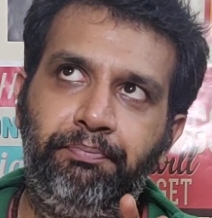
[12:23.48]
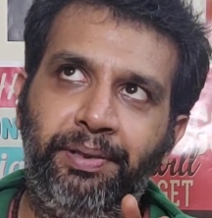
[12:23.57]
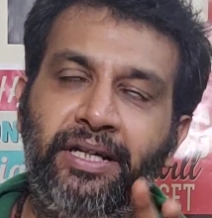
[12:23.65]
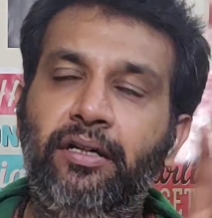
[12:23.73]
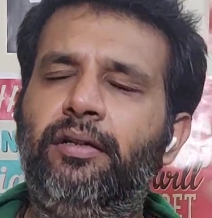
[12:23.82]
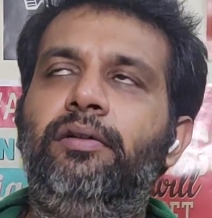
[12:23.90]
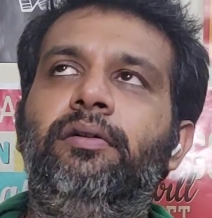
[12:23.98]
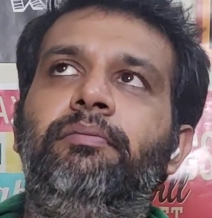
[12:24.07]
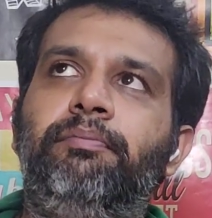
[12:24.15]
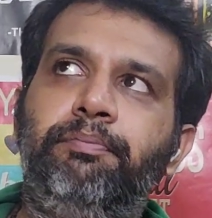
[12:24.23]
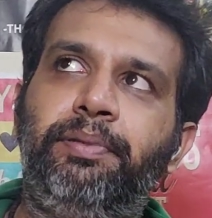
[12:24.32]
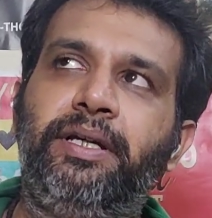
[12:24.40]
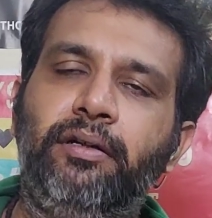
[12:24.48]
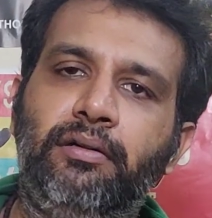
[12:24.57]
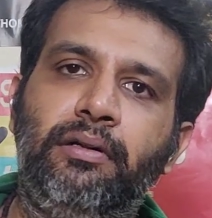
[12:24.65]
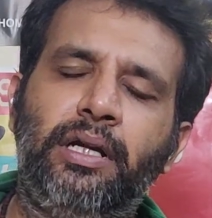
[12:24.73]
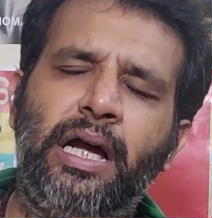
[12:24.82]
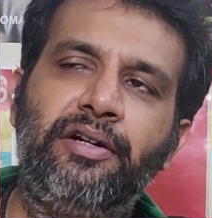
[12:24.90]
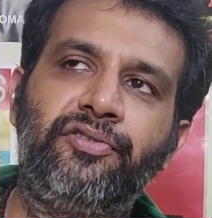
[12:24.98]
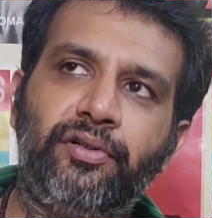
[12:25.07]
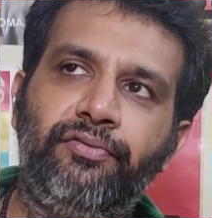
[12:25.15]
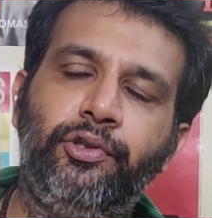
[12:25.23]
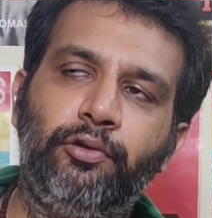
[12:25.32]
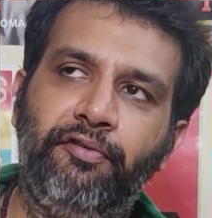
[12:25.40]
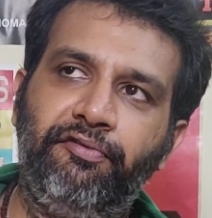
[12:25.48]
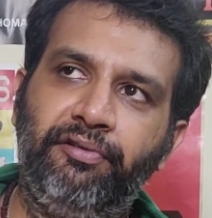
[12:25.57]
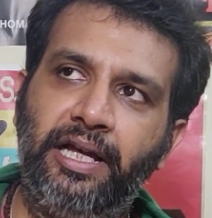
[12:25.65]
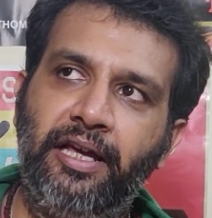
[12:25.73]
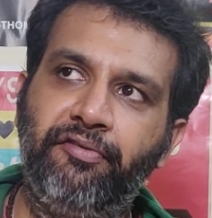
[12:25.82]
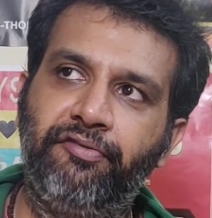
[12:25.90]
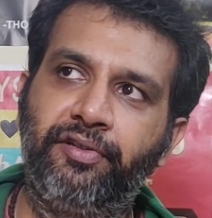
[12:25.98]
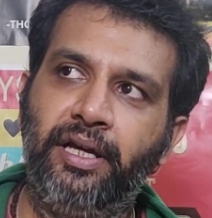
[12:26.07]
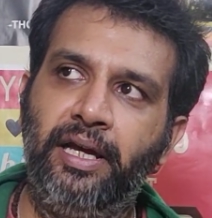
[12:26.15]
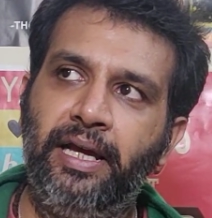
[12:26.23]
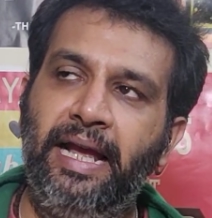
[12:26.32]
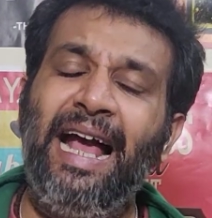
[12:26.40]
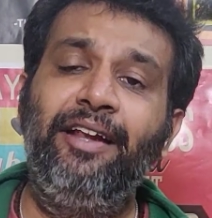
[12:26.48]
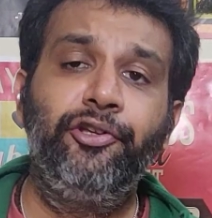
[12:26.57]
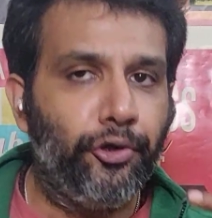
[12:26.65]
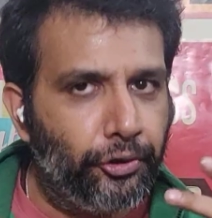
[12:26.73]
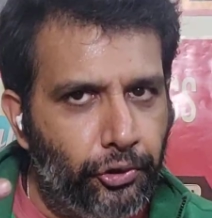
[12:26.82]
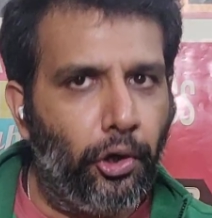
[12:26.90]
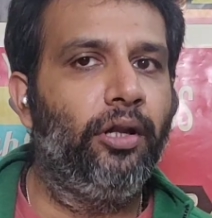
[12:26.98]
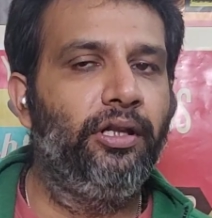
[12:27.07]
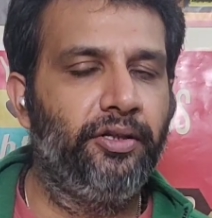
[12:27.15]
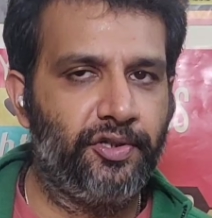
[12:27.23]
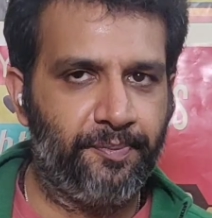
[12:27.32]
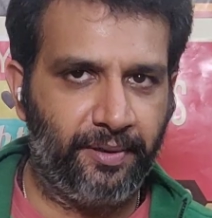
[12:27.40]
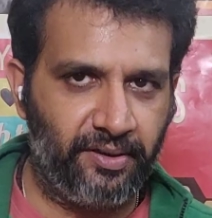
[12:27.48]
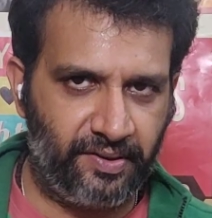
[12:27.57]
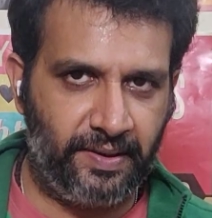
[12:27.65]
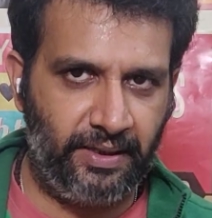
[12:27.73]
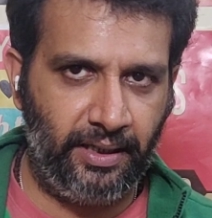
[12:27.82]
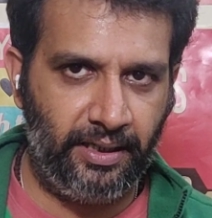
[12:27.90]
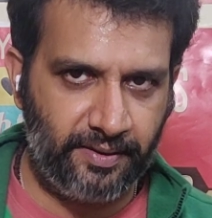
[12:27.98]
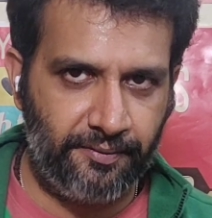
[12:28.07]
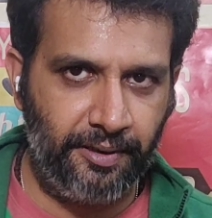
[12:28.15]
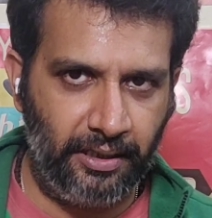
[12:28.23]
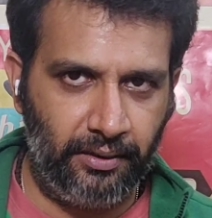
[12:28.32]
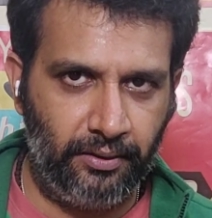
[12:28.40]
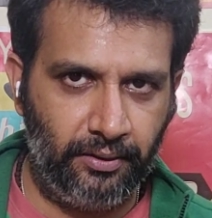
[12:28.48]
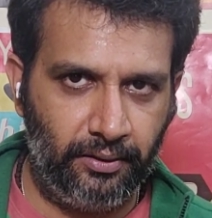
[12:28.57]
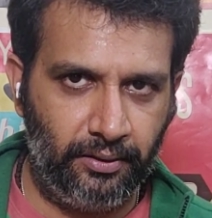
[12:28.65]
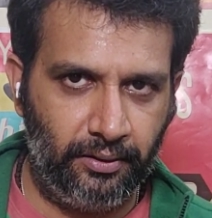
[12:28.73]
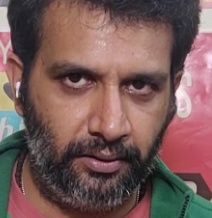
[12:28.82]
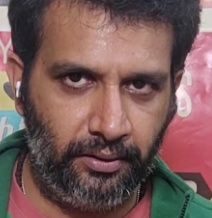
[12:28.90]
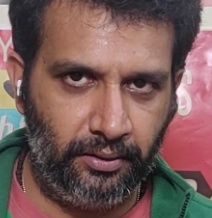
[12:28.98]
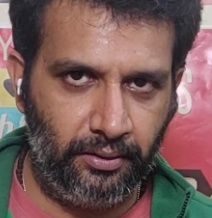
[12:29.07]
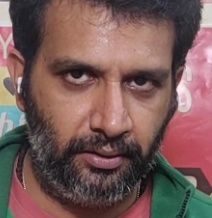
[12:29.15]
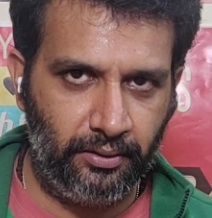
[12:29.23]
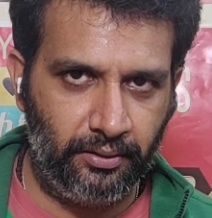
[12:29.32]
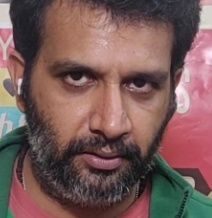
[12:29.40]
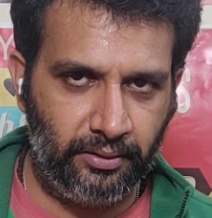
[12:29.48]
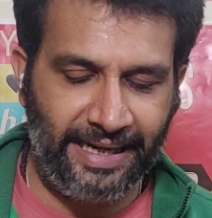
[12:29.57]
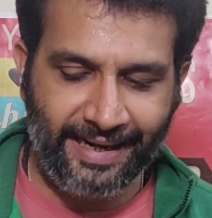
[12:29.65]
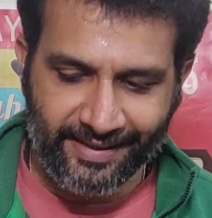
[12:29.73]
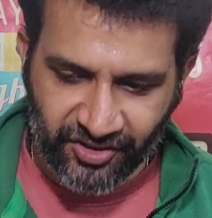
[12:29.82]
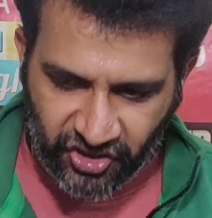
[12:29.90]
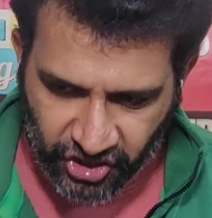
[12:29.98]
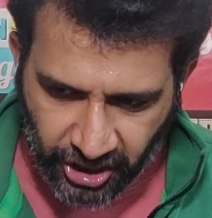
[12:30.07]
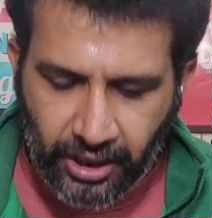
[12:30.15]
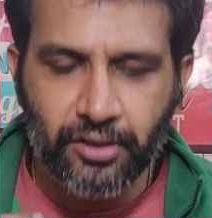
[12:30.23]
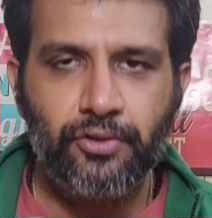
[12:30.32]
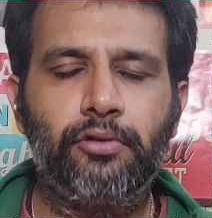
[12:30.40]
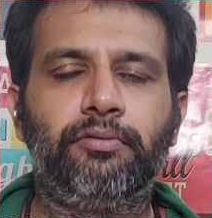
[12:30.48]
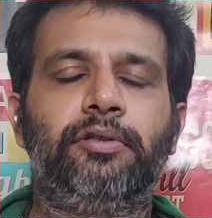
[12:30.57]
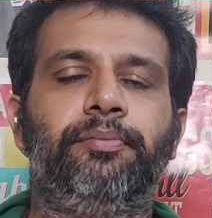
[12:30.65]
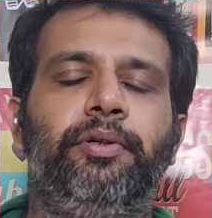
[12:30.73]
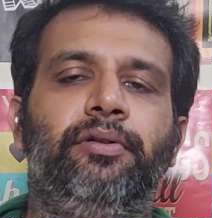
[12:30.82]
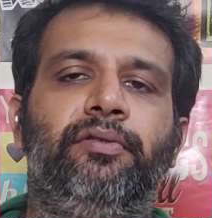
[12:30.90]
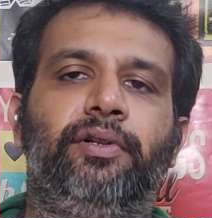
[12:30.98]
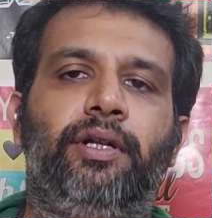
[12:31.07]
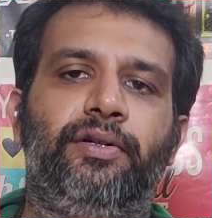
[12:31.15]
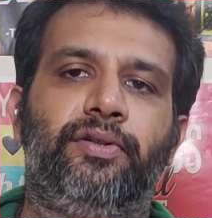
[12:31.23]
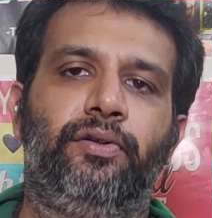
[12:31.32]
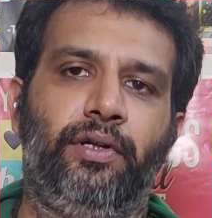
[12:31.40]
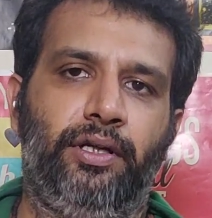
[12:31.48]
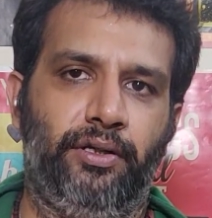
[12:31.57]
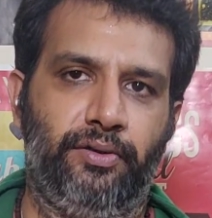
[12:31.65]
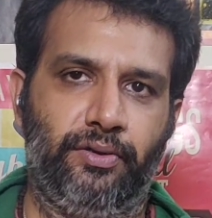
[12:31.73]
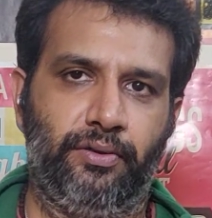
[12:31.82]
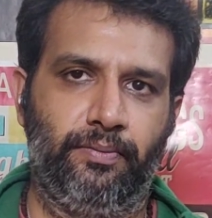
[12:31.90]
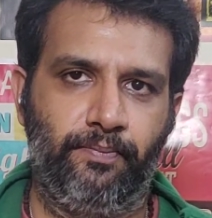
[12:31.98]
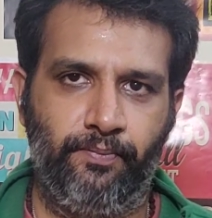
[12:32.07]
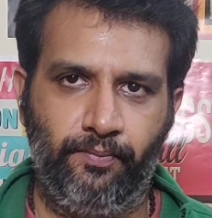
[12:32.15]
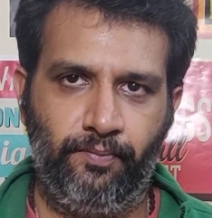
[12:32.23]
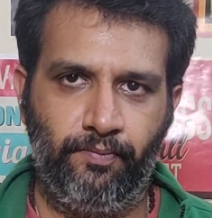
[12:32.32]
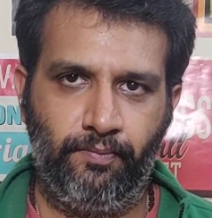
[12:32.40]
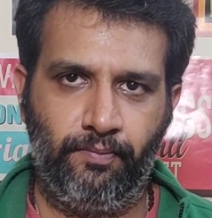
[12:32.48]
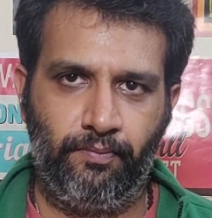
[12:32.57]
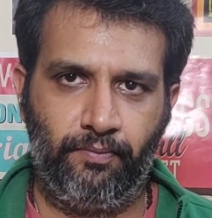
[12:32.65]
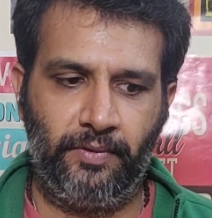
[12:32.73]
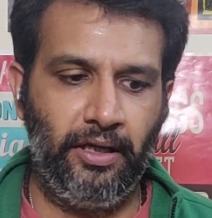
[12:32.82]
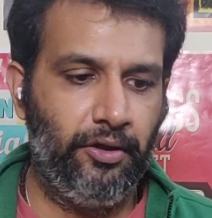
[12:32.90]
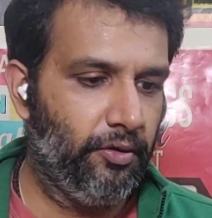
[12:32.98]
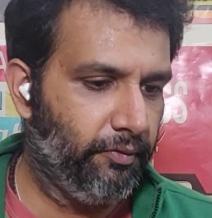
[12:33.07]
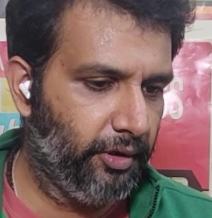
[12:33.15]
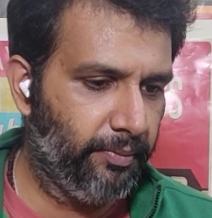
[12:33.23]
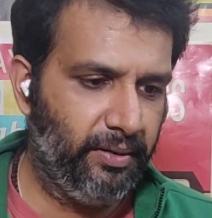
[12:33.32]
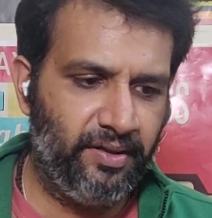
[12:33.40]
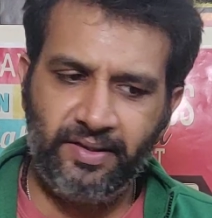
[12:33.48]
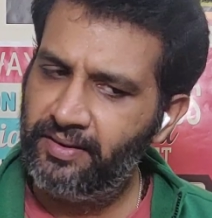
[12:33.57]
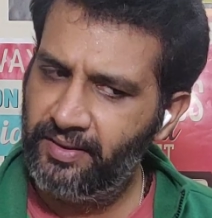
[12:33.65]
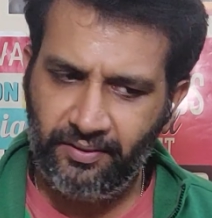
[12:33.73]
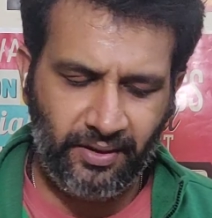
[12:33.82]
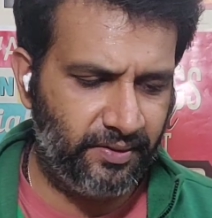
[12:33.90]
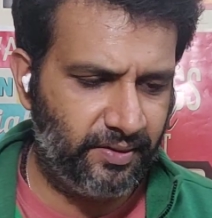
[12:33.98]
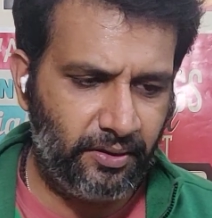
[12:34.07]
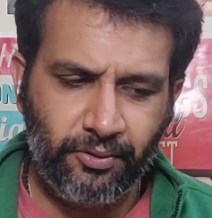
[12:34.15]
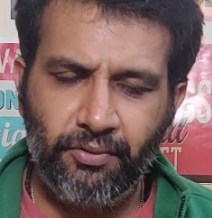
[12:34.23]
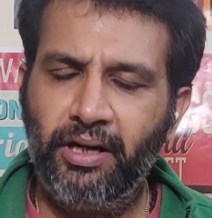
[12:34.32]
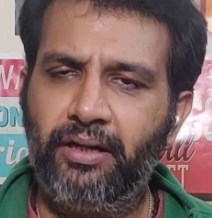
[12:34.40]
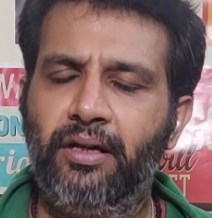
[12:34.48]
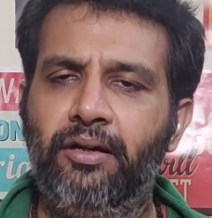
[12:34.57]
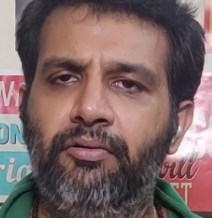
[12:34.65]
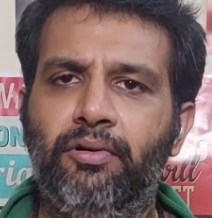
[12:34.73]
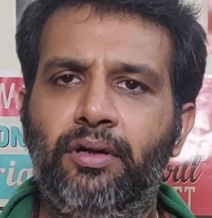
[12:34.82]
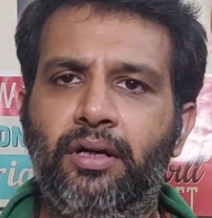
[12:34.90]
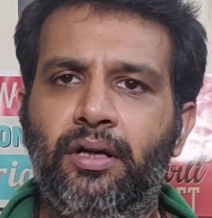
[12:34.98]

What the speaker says: bigger, larger view of life and your knowledge per se as well. That has changed over the period of the last 3 years. In your workplace, I see things are good right now.